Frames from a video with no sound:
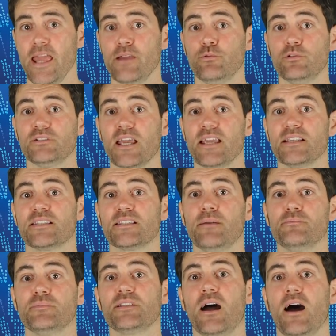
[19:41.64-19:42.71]
It will take
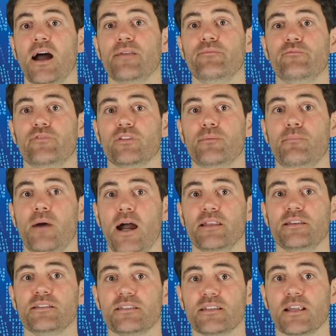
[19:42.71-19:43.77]
some time for the
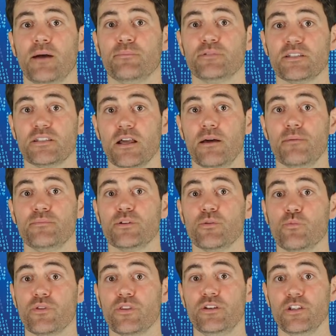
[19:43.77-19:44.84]
miners to come to terms
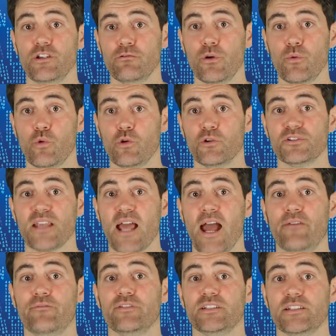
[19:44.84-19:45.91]
with the new rewards
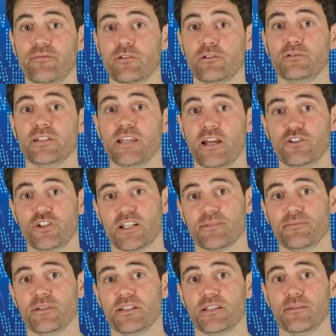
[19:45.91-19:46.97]
and for difficulty
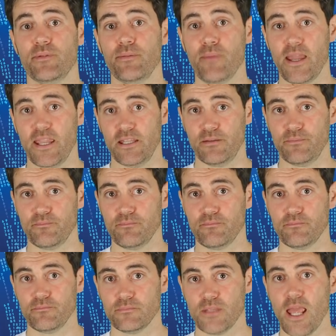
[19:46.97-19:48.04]
adjustments to be made.
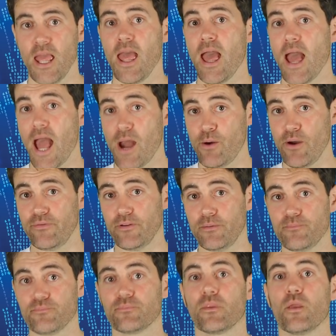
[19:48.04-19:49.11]

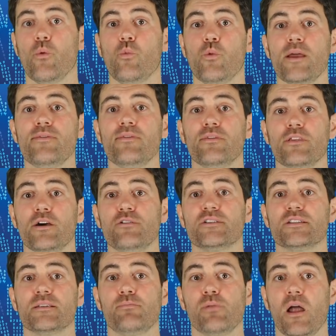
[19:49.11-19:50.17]
However, when
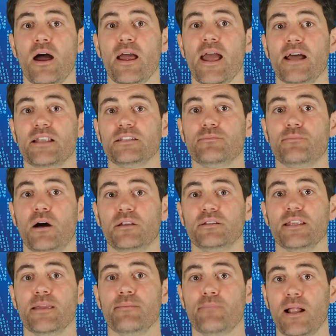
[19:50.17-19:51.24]
those supply and
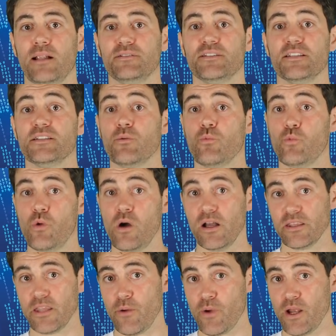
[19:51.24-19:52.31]
demand imbalances
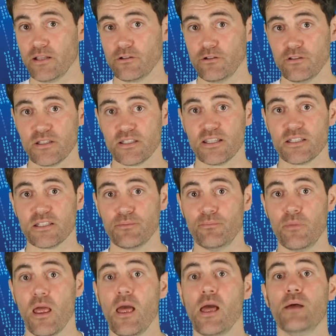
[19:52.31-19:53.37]
work their way through the
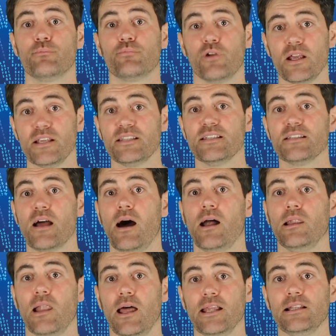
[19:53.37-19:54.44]
system, prices
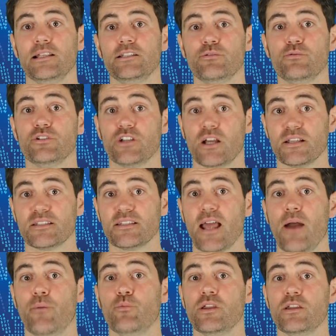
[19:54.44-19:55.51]
are likely to adjust
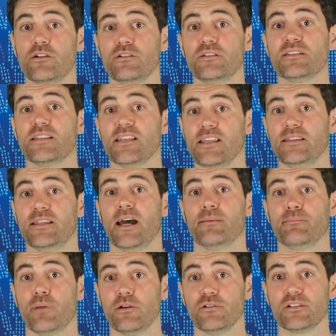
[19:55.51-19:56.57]
and we could see
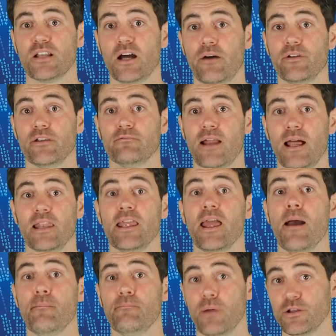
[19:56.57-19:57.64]
that post halving rally
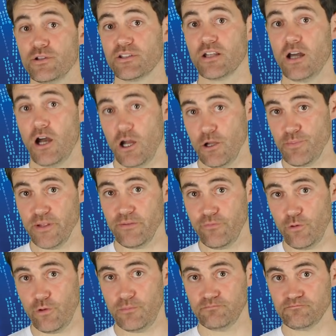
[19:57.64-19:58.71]
most are hoping
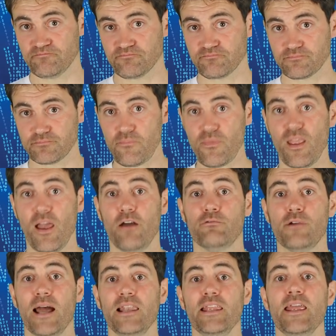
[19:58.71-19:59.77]
for. A
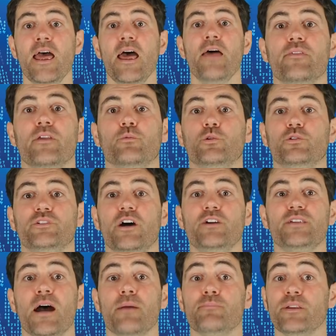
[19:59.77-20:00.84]
rally that will
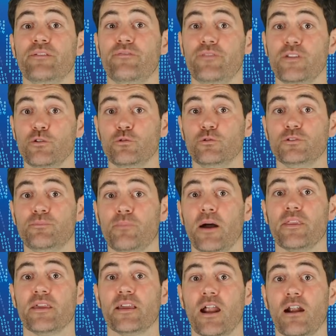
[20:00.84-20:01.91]
no doubt be fueled
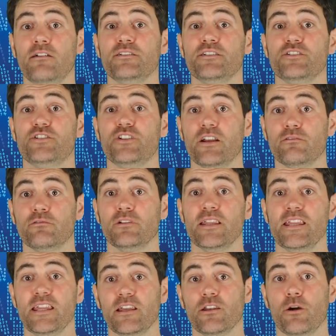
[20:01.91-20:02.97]
by the current
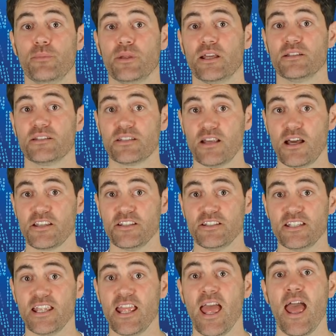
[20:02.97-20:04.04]
general economic
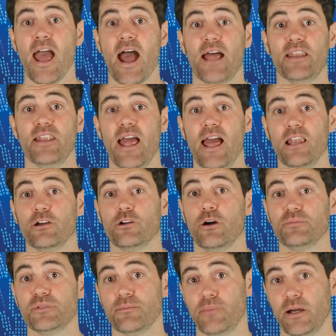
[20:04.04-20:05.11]
uncertainty and
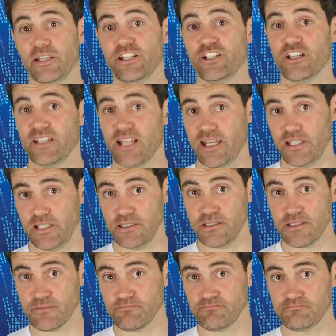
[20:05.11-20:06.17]
helicopter money
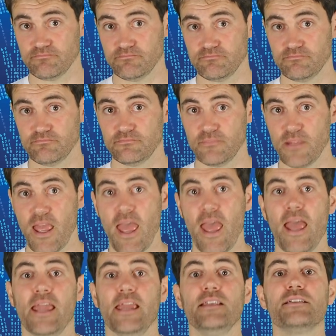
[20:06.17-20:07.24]
shenanigans.
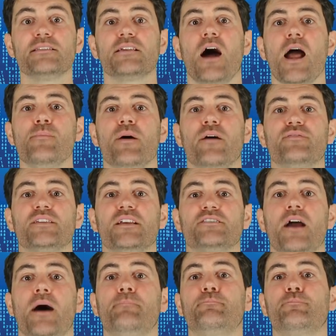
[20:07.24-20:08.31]
In a time of
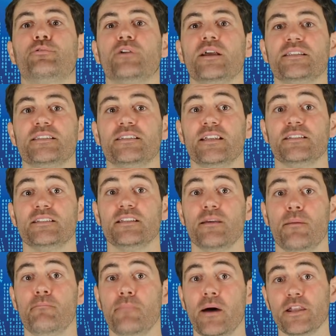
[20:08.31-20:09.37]
such
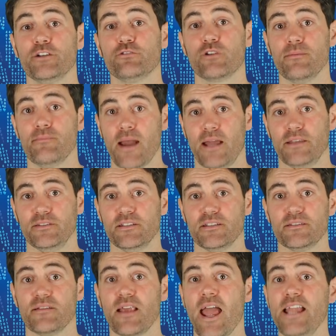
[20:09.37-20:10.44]
unprecedented monetary
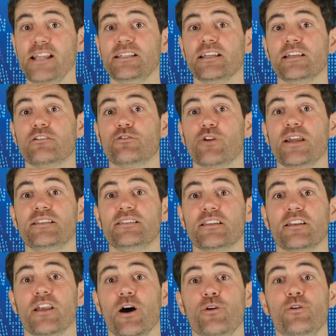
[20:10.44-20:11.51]
madness, ain't it great
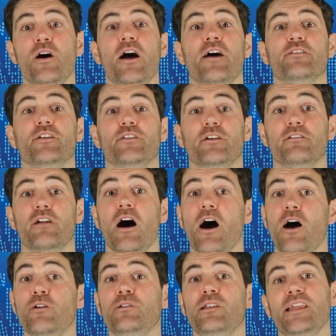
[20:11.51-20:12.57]
to know that there are
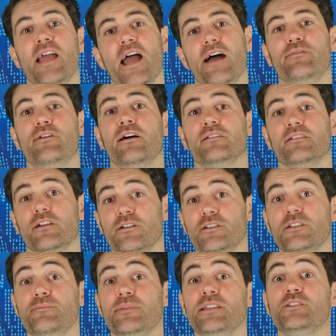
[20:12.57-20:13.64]
only ever
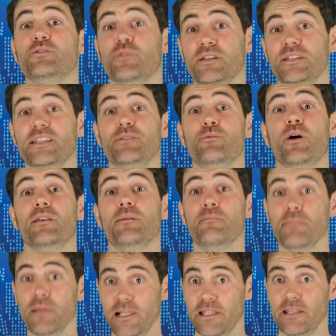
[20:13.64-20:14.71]
going to be
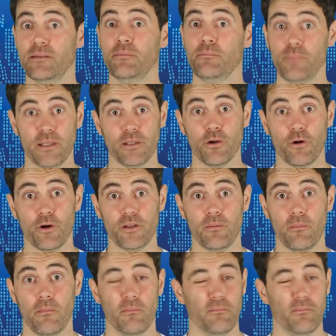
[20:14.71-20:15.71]
21 million Bitcoin?